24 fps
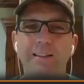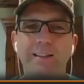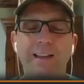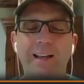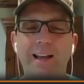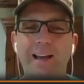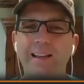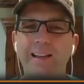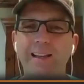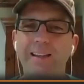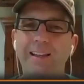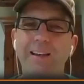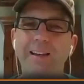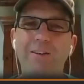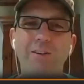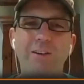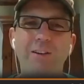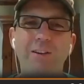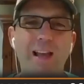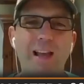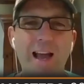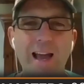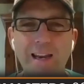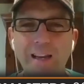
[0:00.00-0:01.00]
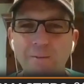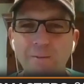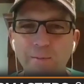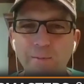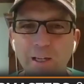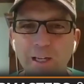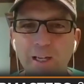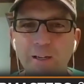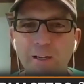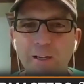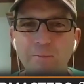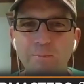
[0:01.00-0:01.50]
they don't lie to
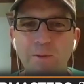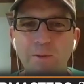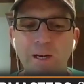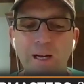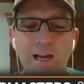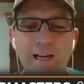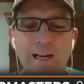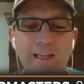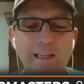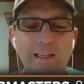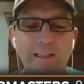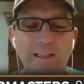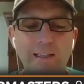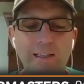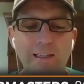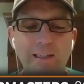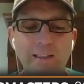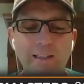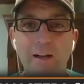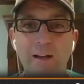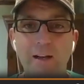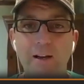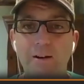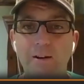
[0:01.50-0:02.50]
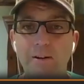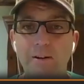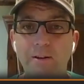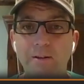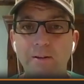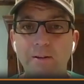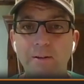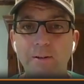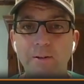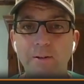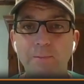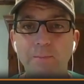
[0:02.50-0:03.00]
me, but I can
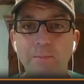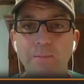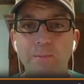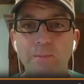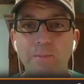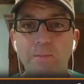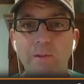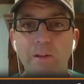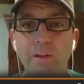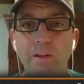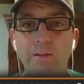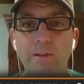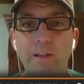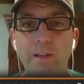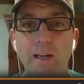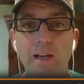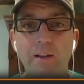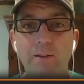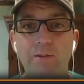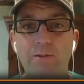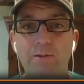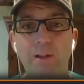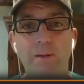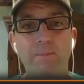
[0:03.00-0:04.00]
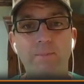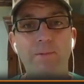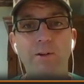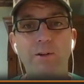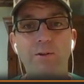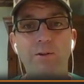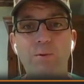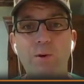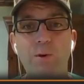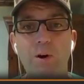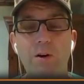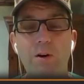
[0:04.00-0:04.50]
tell that
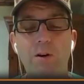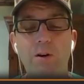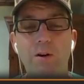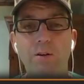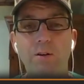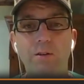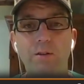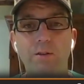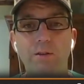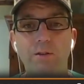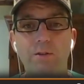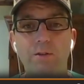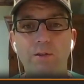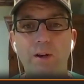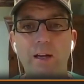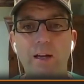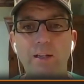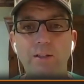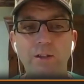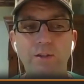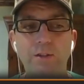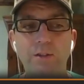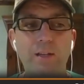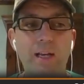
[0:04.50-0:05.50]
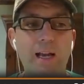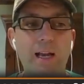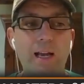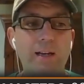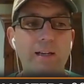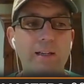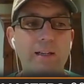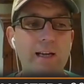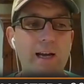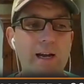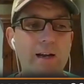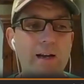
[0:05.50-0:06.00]
something's wrong. So I just had a
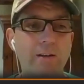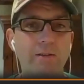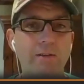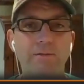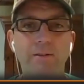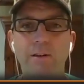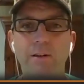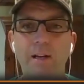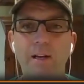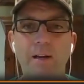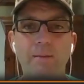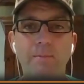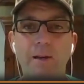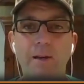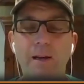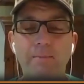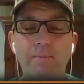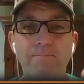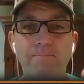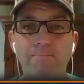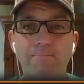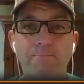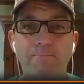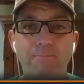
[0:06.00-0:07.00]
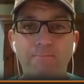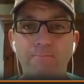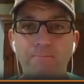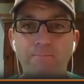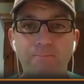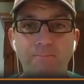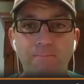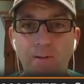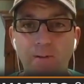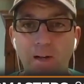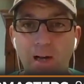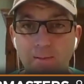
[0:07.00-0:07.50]
guy on the phone.
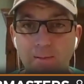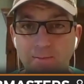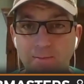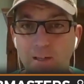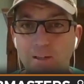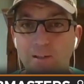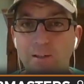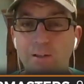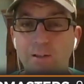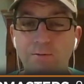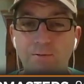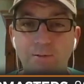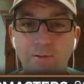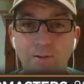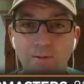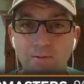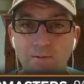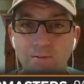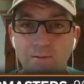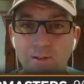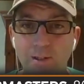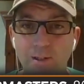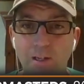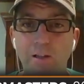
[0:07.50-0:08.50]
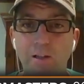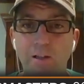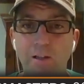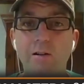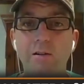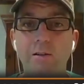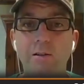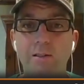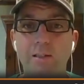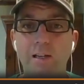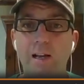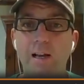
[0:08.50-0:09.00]
I've done this for a
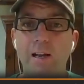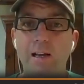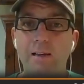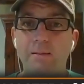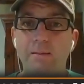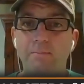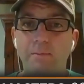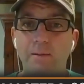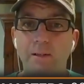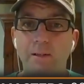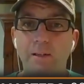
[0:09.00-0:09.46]
long time.